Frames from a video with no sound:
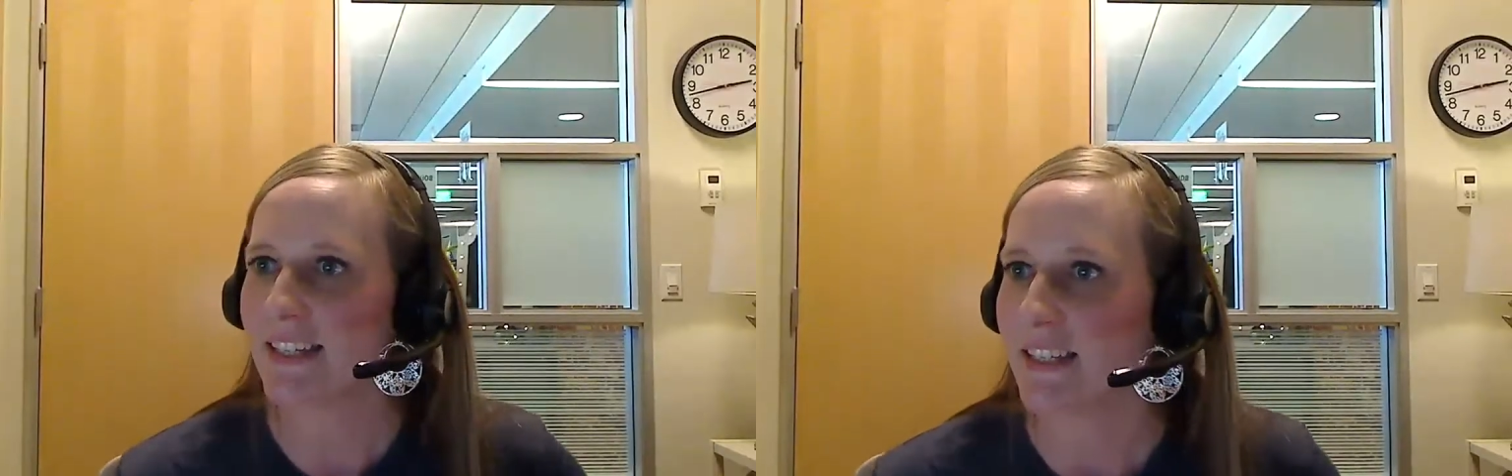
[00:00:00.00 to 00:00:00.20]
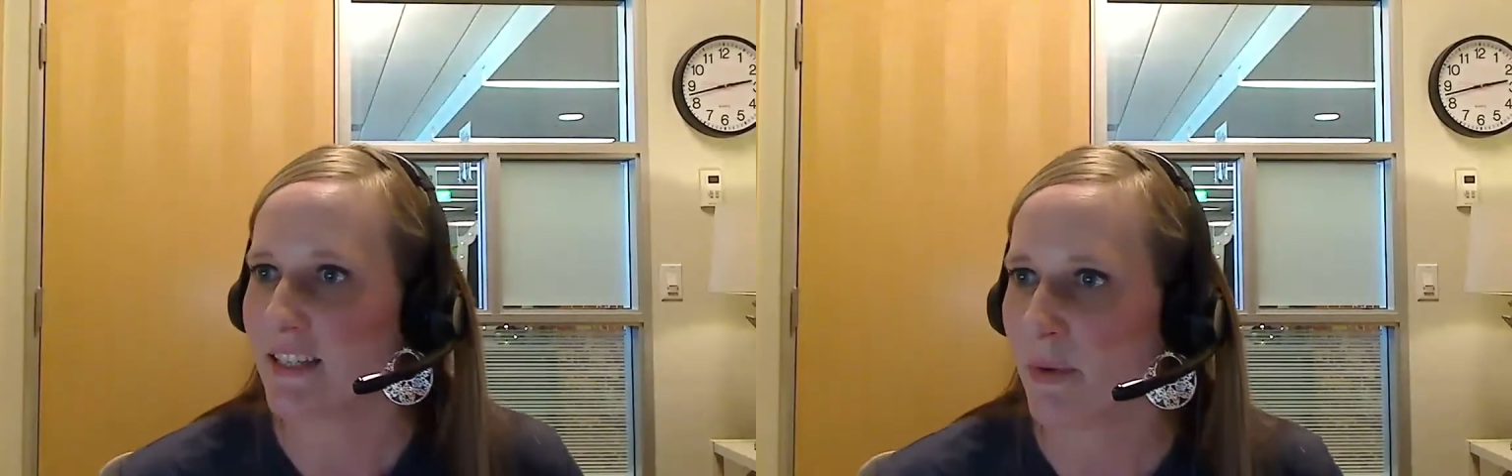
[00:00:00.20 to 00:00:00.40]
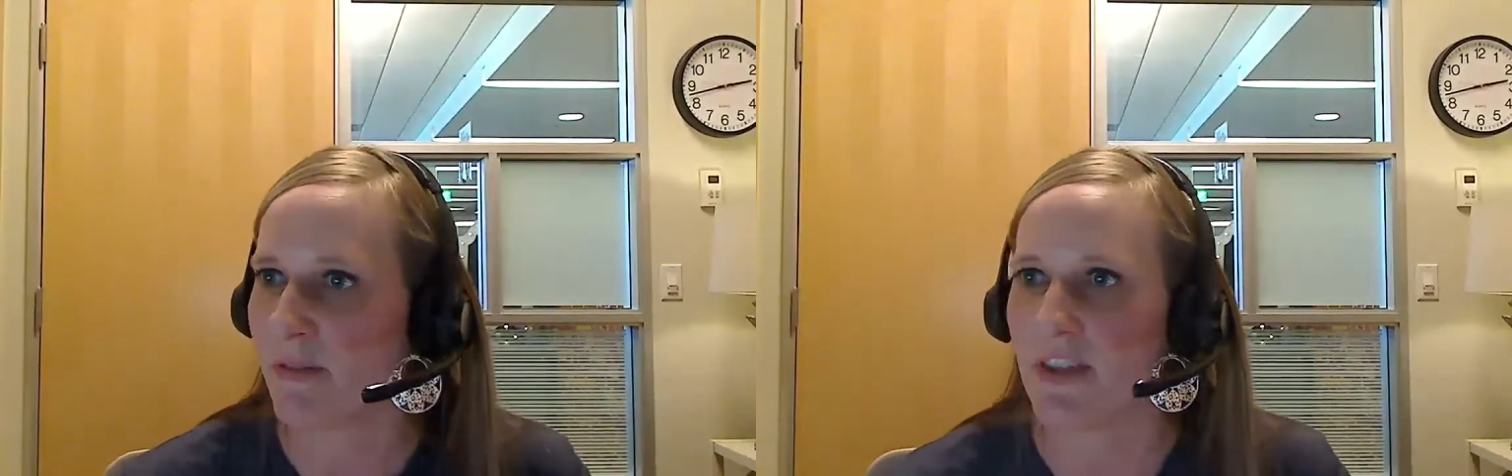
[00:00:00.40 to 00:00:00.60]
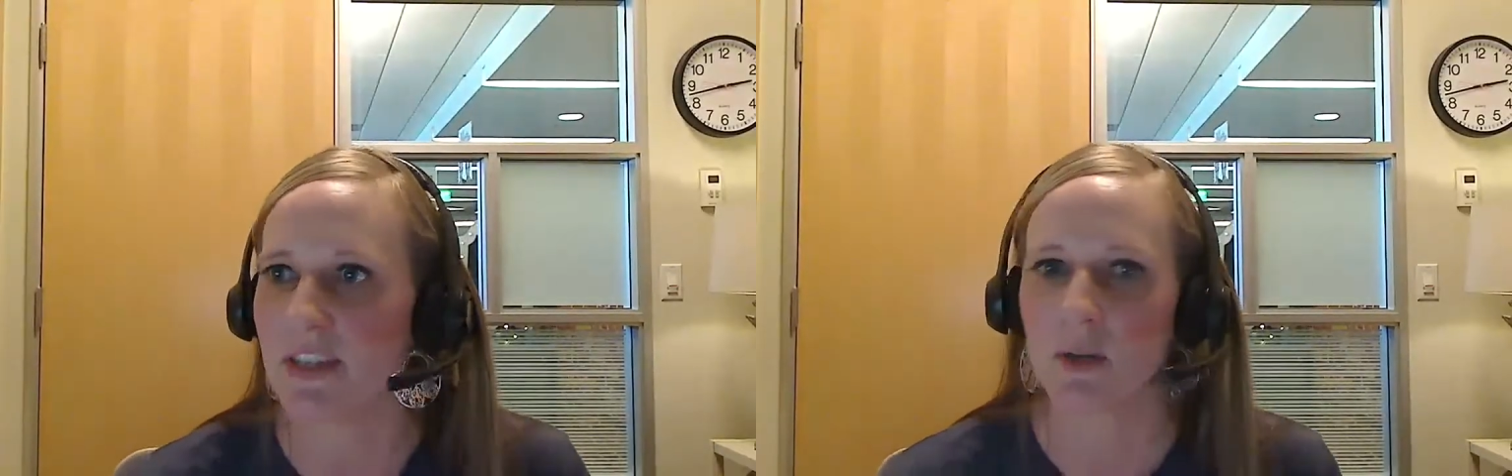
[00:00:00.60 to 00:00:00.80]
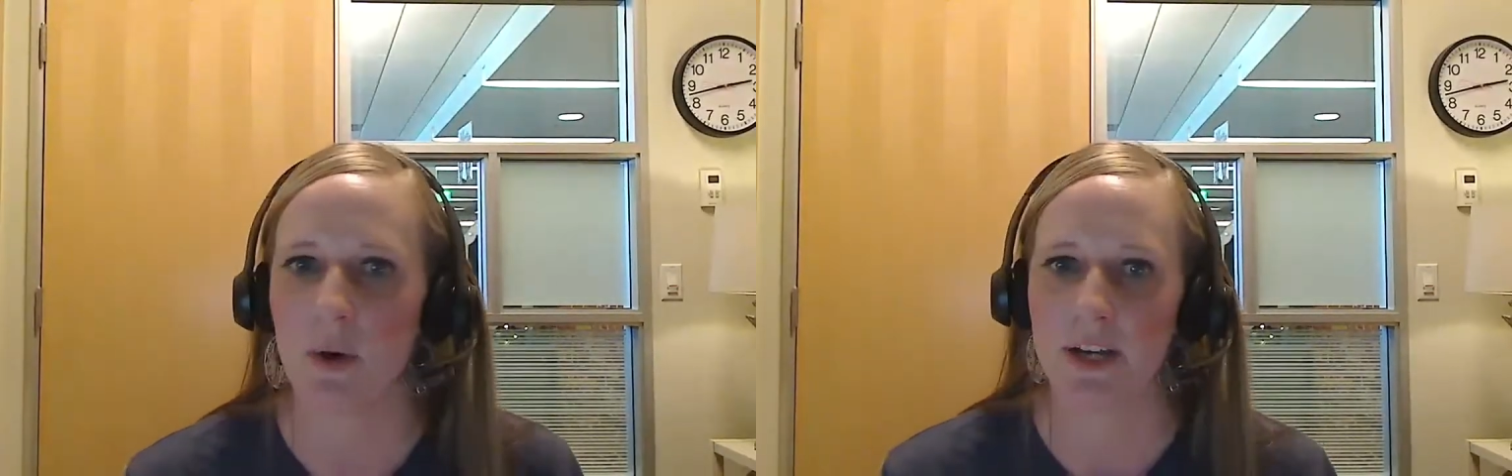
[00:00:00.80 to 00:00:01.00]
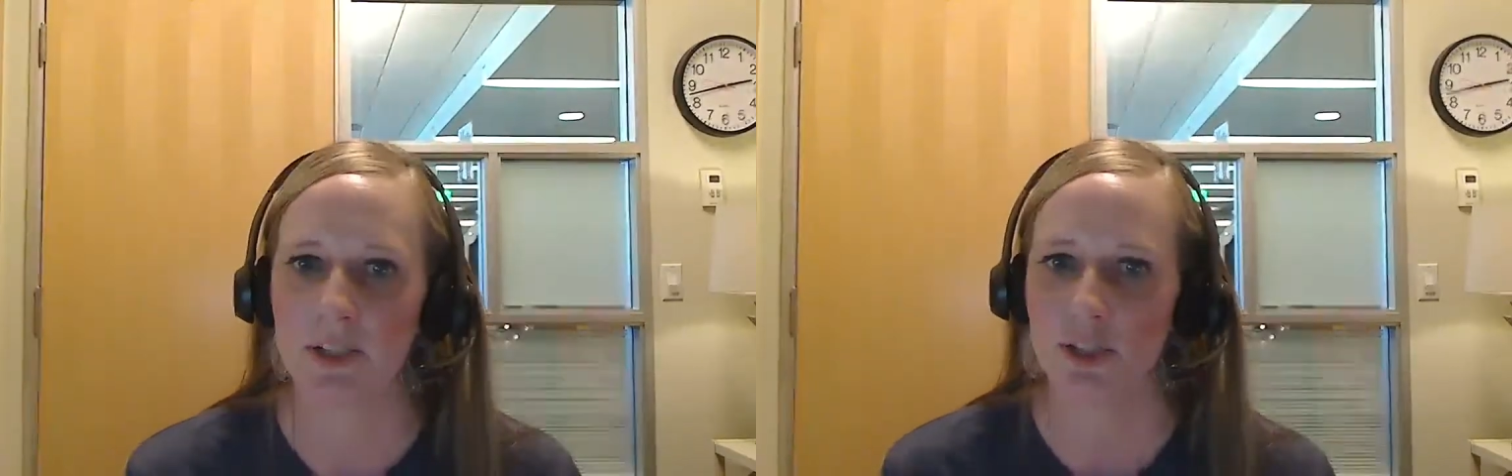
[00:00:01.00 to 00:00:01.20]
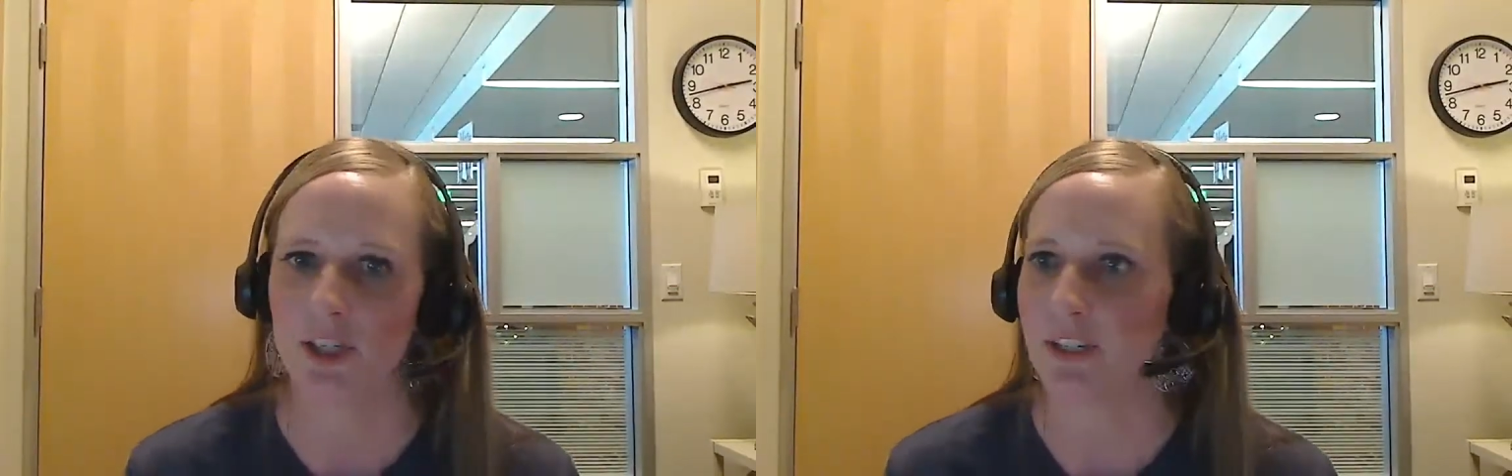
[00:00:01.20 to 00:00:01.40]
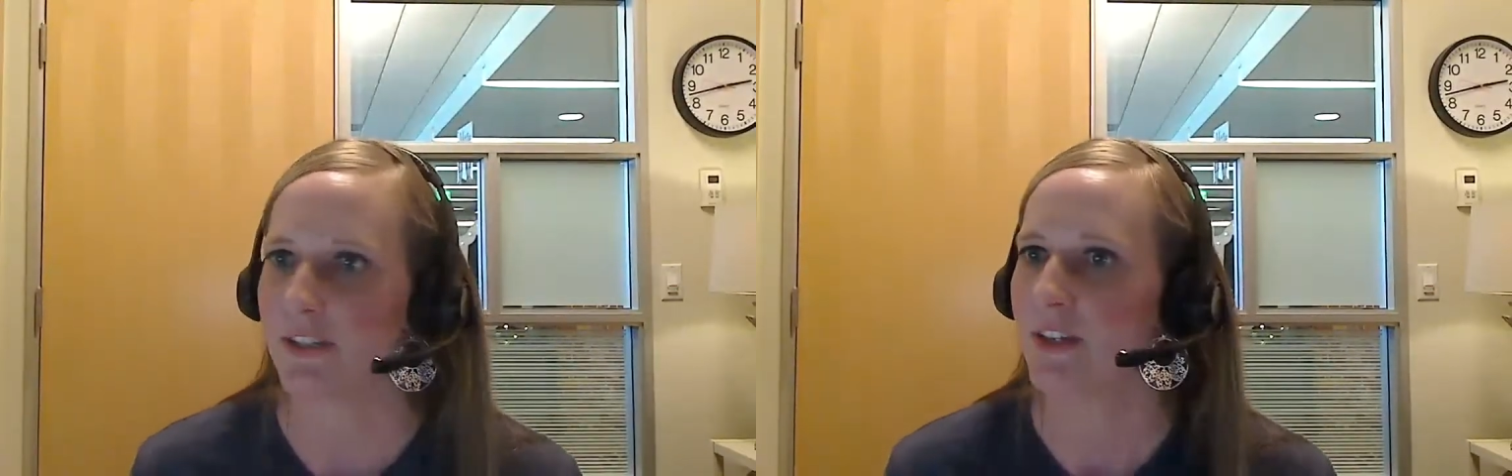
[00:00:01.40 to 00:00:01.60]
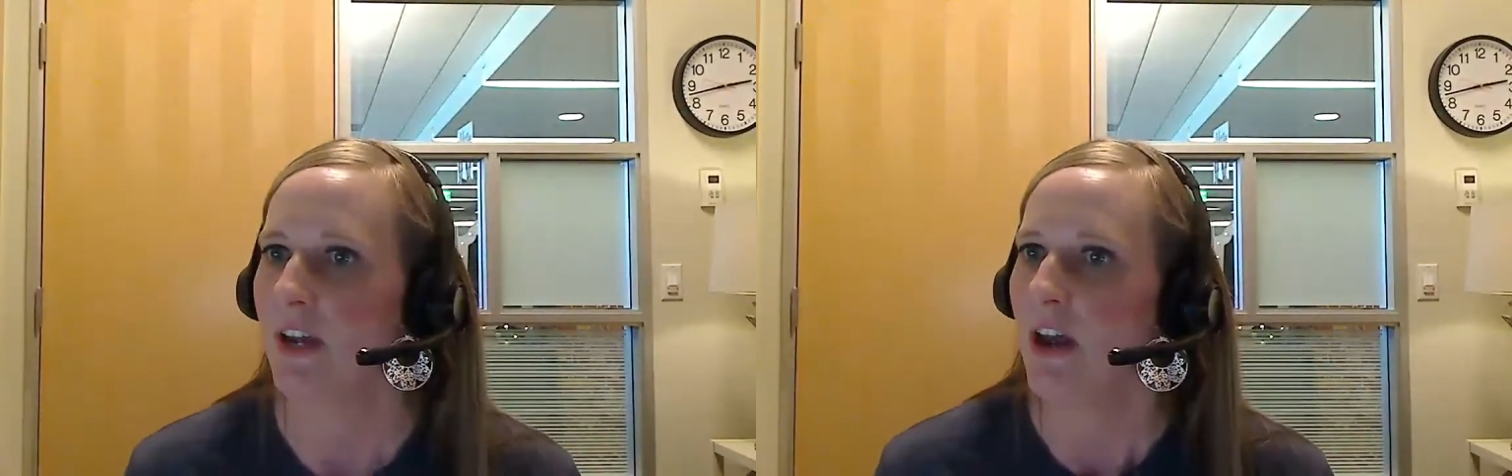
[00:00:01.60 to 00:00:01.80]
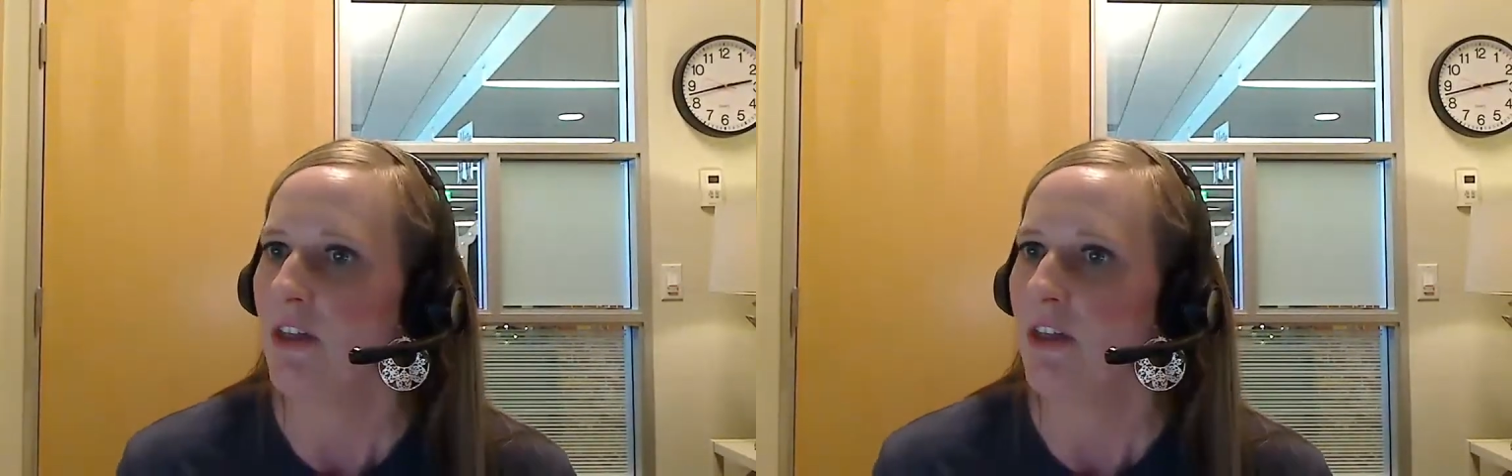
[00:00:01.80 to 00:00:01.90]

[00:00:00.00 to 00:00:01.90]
to some of these questions.